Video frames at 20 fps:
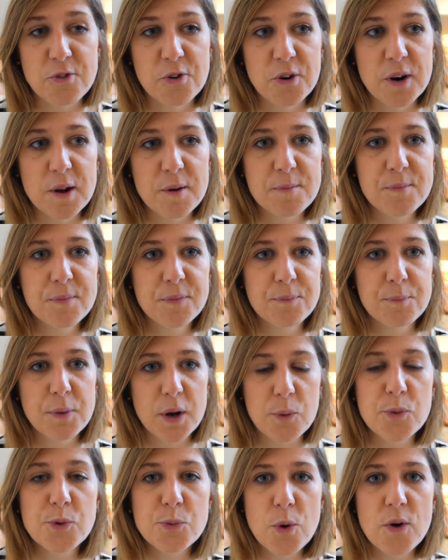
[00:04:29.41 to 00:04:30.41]
for it, but
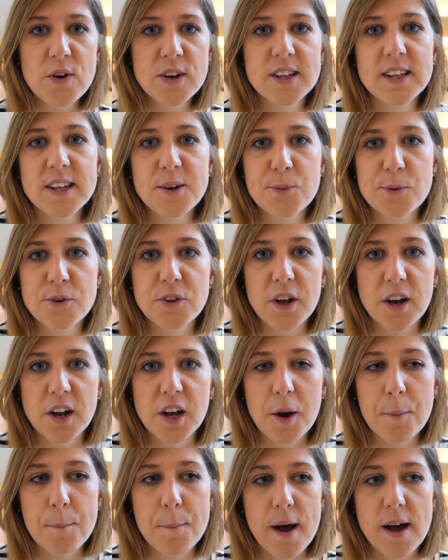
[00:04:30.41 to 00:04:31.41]
I was worried that it was going
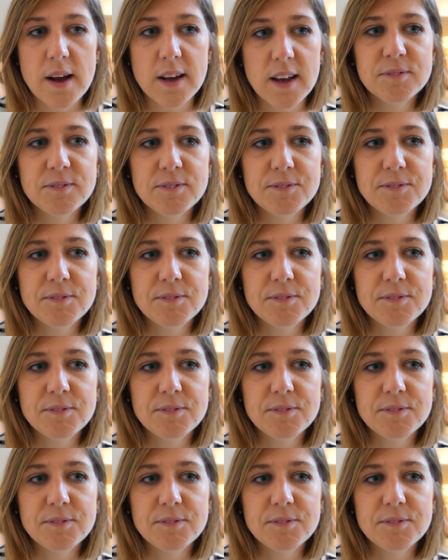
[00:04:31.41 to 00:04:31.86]
to come back.